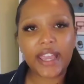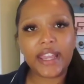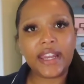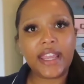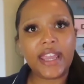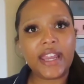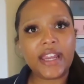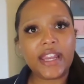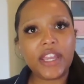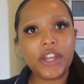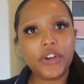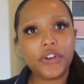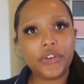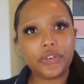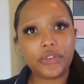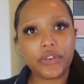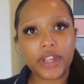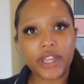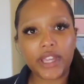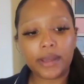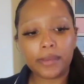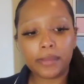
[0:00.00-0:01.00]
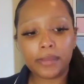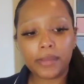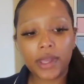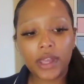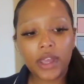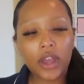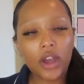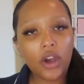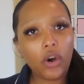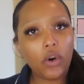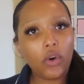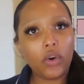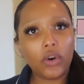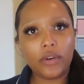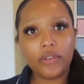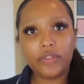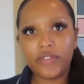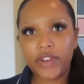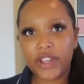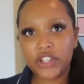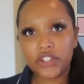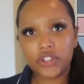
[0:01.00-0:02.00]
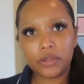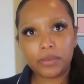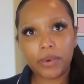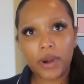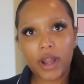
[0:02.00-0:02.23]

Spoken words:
And any cream or facial